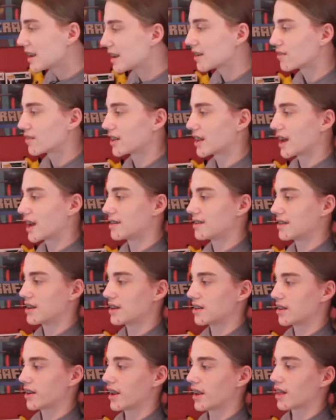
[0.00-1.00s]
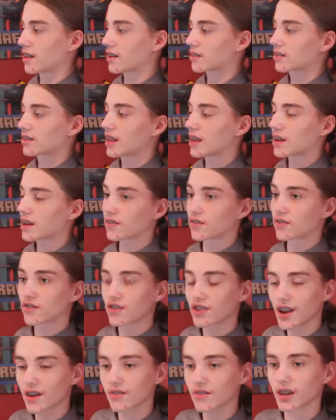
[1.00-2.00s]
think of an idea. You gotta think of
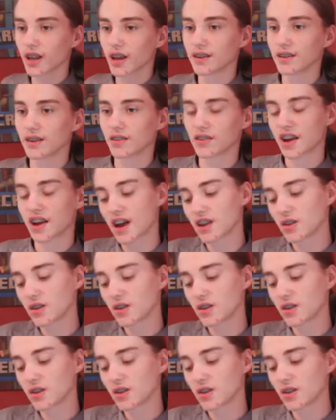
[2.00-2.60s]
several ideas.